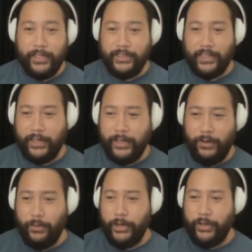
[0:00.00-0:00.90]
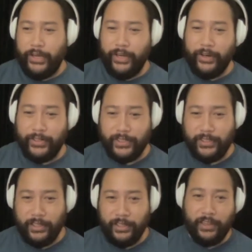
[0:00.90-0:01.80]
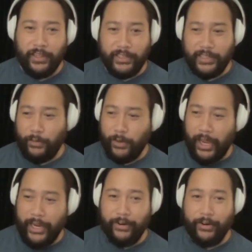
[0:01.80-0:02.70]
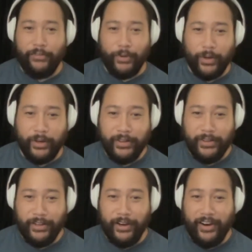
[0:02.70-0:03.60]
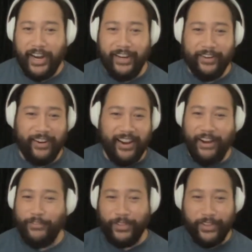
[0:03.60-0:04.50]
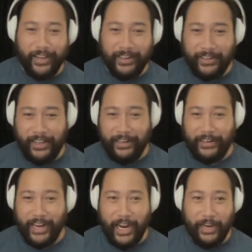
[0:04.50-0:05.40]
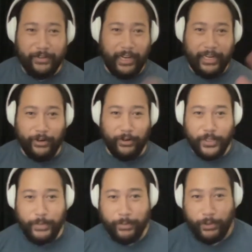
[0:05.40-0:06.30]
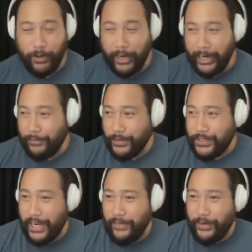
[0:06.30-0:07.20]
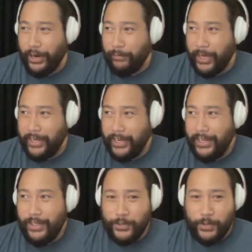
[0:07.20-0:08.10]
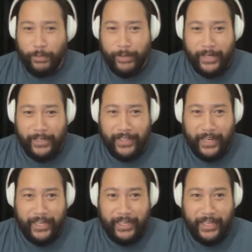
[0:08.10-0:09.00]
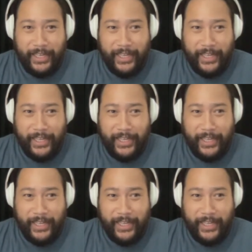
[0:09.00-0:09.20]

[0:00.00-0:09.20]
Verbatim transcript: he's like, "What do you hear?" And she's like, "Nothing." He's like, "Well, I hear everyone. You know, I hear everything." And and I hear all these people crying out for a savior. And I'm like, Superman is like